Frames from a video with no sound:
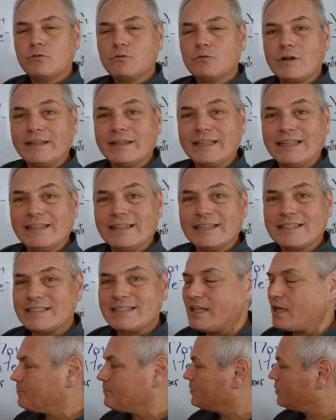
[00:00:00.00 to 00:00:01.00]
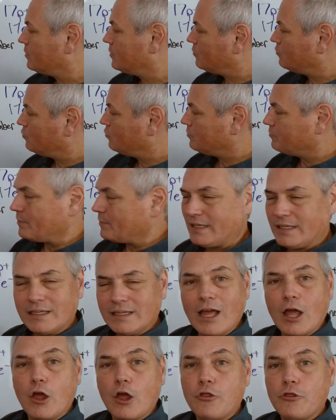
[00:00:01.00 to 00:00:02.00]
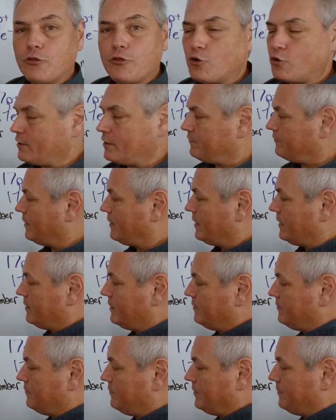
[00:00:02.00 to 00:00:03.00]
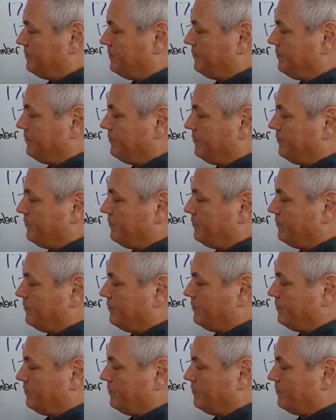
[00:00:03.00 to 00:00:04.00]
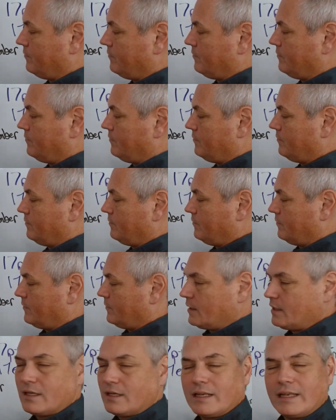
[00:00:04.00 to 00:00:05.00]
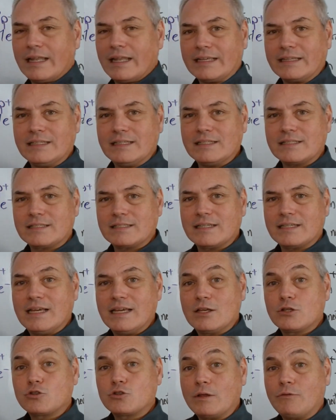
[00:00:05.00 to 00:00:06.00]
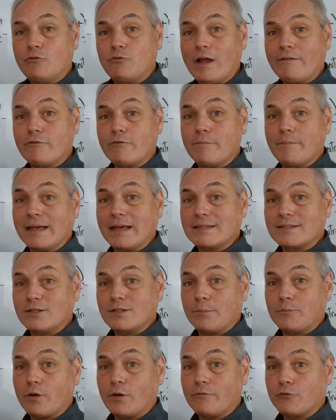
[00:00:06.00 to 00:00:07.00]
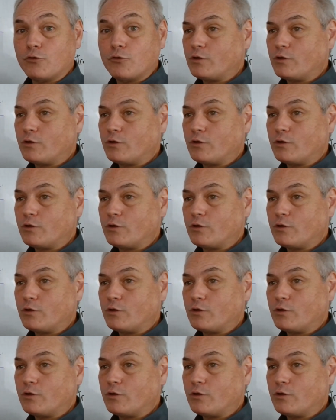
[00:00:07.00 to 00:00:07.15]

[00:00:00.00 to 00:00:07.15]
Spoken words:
rounding this number will be 35. Like this. So if we have a mass number of